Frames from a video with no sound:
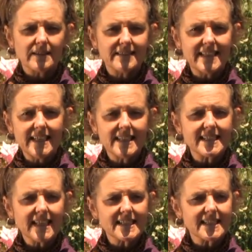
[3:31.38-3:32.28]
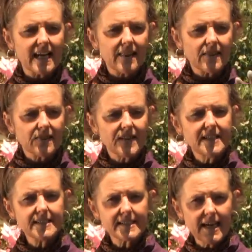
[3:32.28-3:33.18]
the insects that
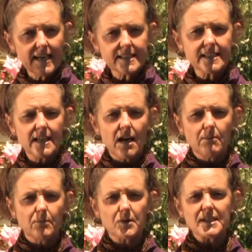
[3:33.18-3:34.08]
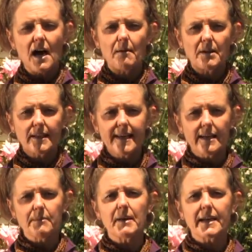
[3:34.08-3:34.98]
these get most commonly
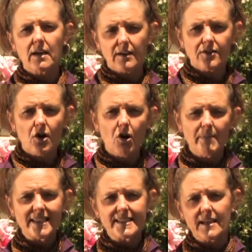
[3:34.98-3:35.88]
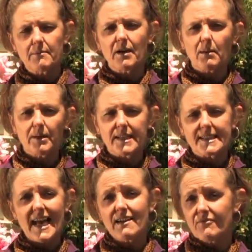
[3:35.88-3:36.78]
and in my garden home in Santa Barbara
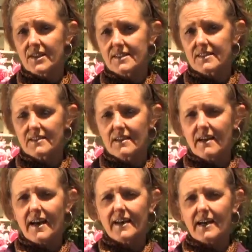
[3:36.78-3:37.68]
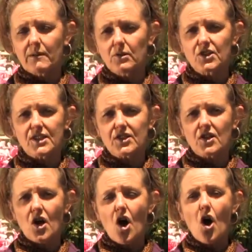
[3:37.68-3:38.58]
is aphids and I will just
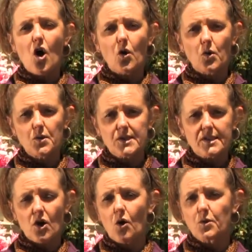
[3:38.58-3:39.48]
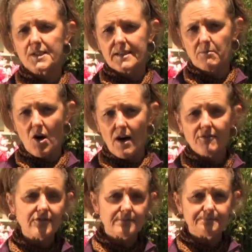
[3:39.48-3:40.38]
hose hose them
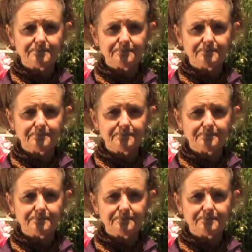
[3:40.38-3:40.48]
off